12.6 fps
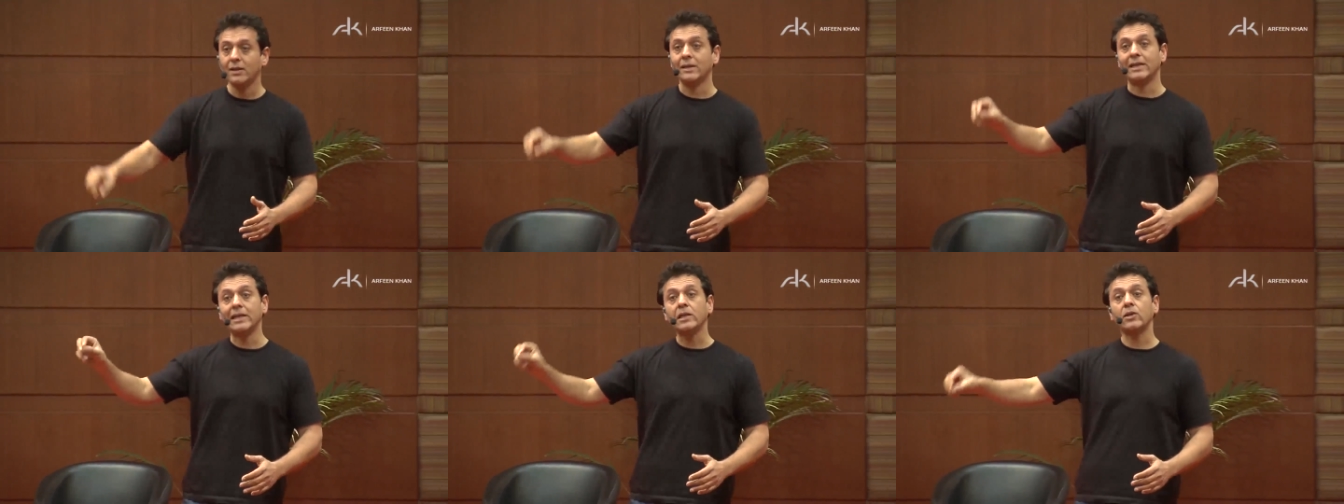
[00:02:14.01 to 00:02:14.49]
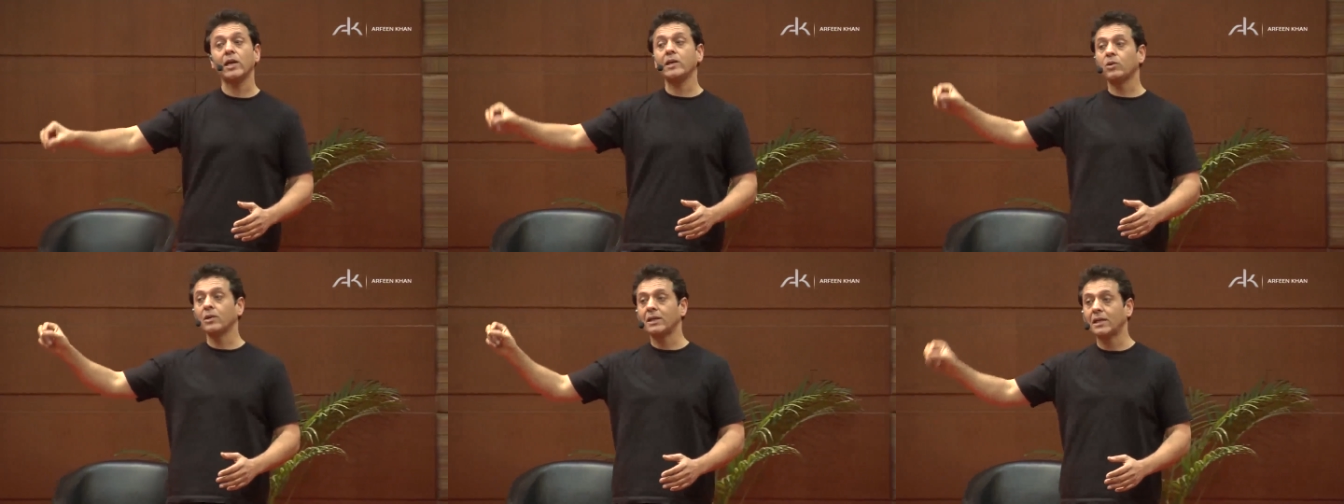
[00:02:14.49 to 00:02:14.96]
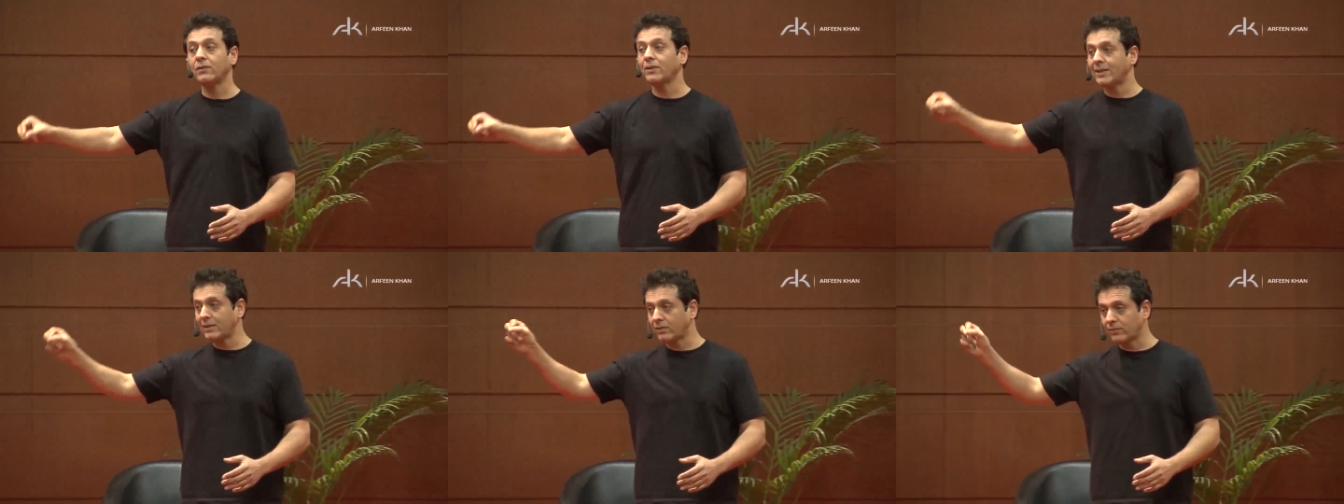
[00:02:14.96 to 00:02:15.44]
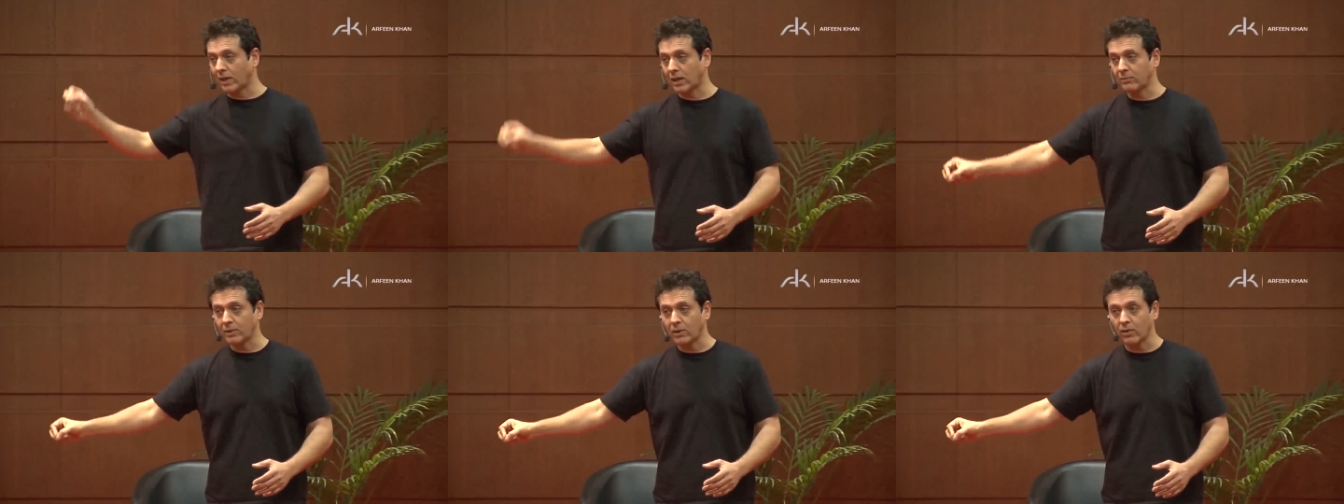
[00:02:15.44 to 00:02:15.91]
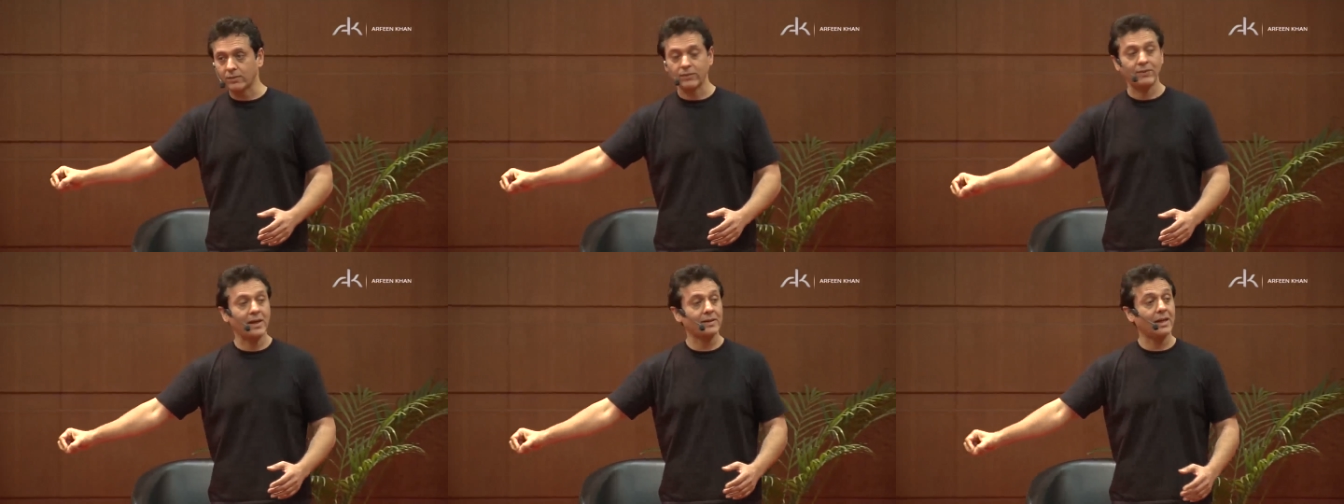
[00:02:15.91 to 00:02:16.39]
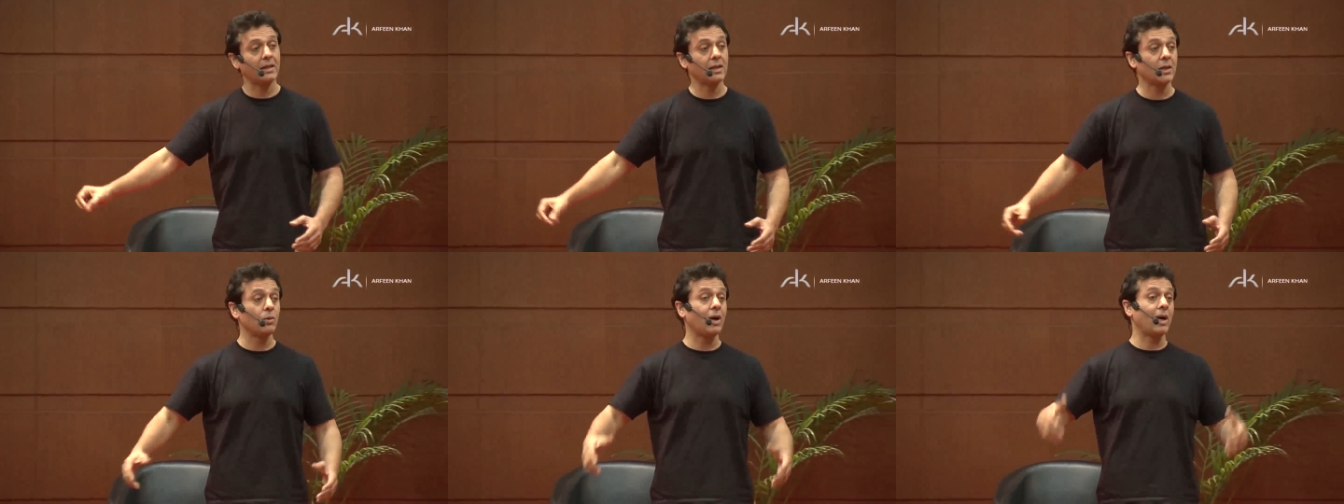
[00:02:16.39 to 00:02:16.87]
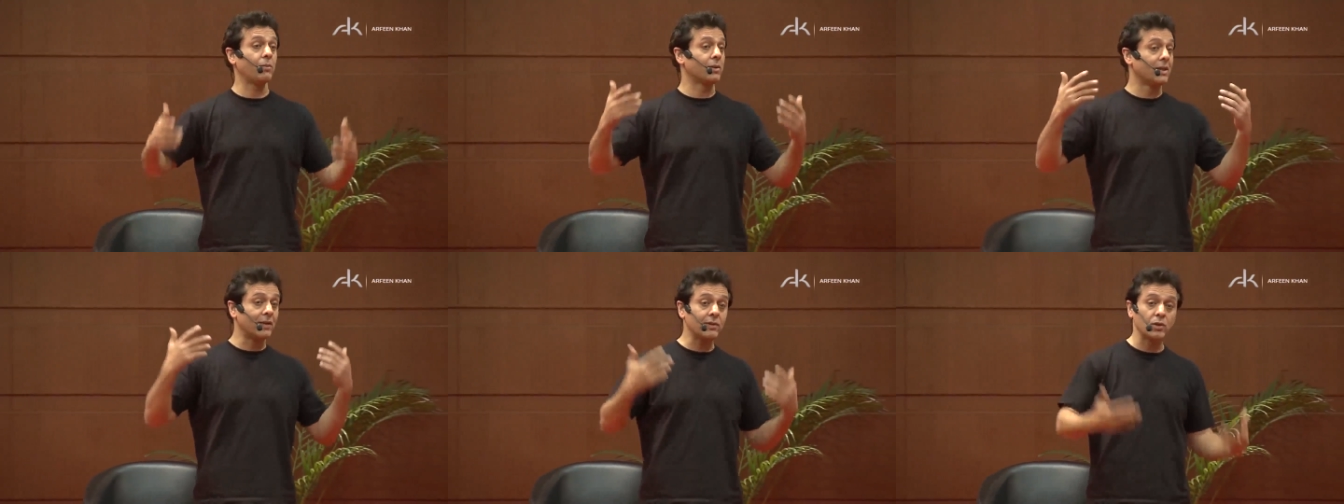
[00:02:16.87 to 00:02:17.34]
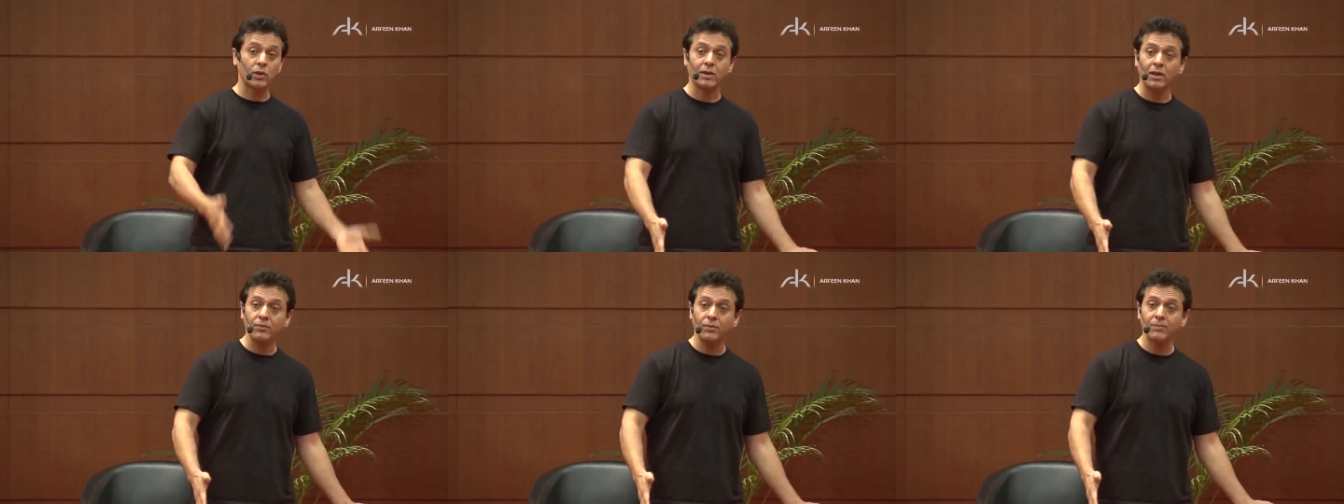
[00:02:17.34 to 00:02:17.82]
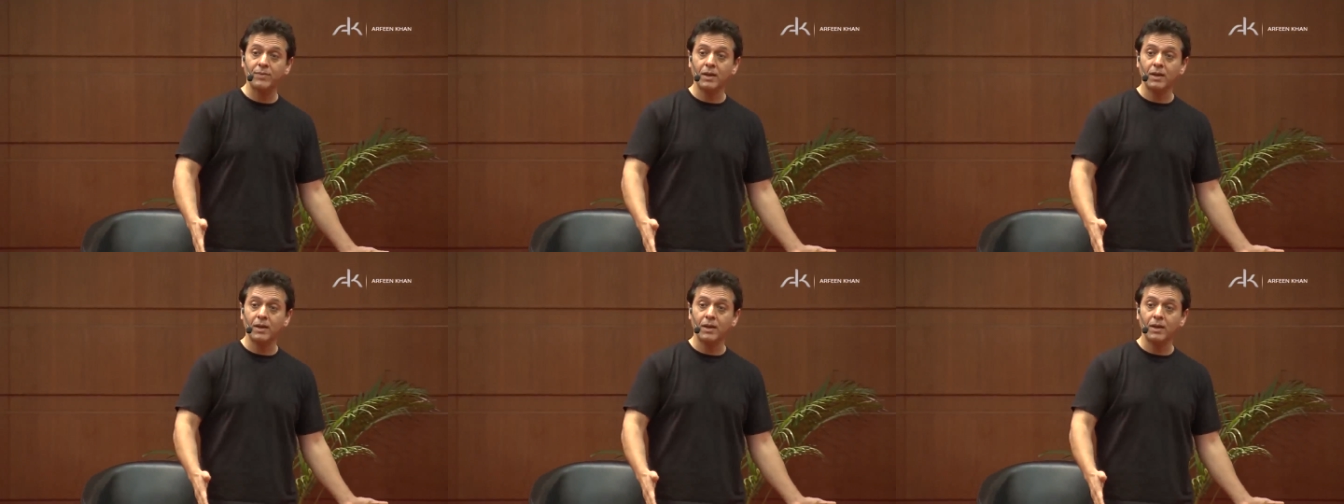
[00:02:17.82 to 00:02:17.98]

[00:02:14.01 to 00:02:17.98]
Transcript: he's going to live in an environment of the fact that, you know what, I was never good enough.